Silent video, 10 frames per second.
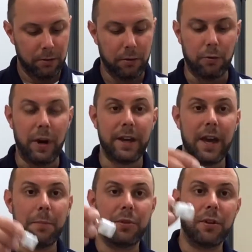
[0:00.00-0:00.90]
So the white
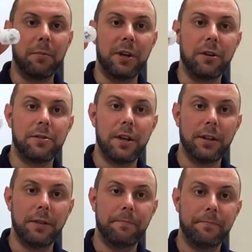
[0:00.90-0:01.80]
cap is going to be our
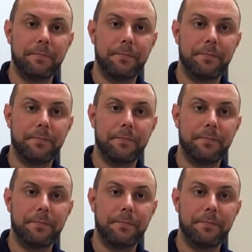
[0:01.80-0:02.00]
saline,